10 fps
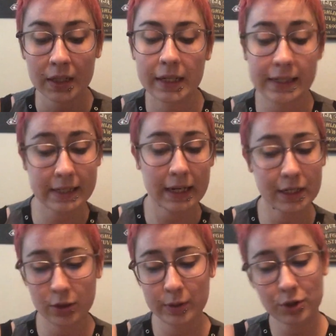The next thing I
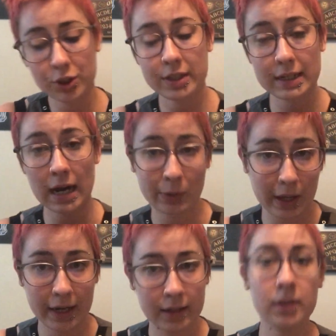do is just
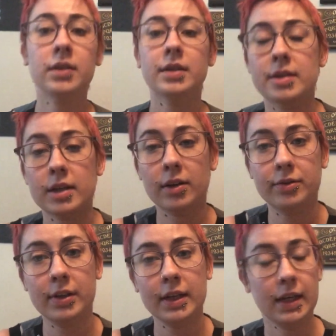outline the
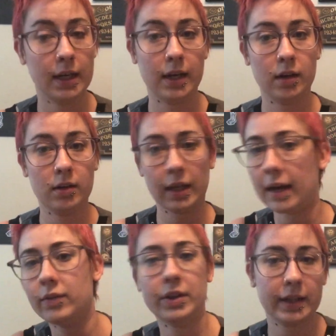stuff in like
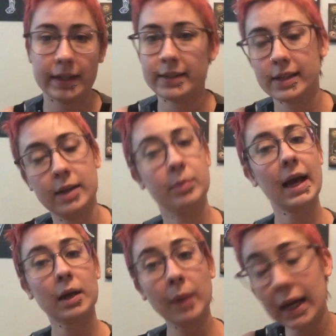everything that's in
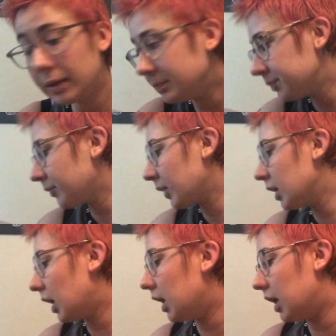black pen,
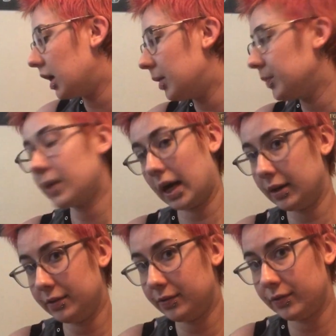kind
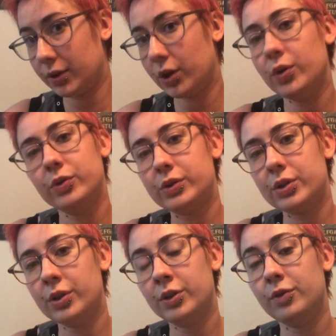of
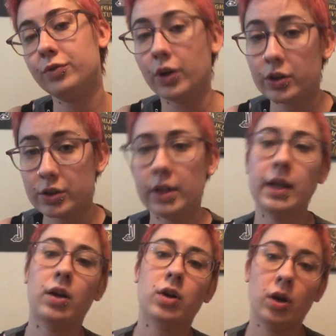goes first, and
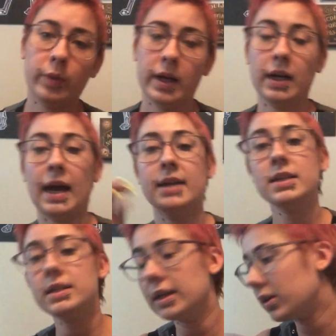then I'll go in and add
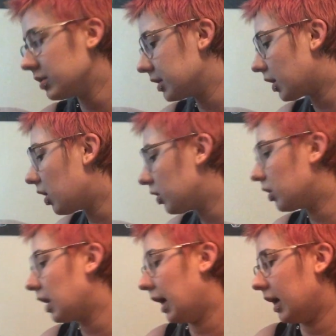details and
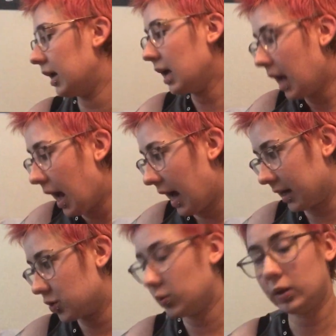color and
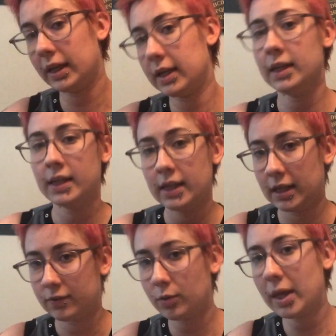actual like
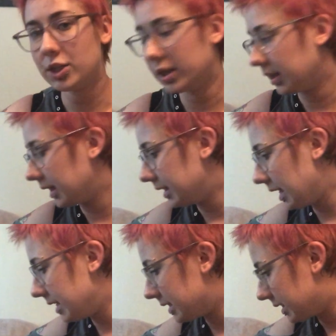information like
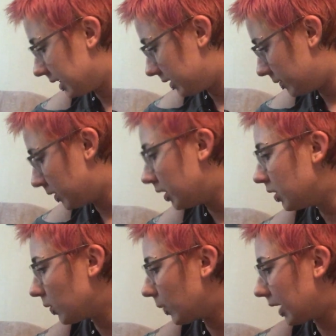dates and
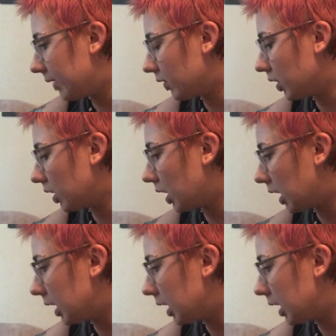whatever.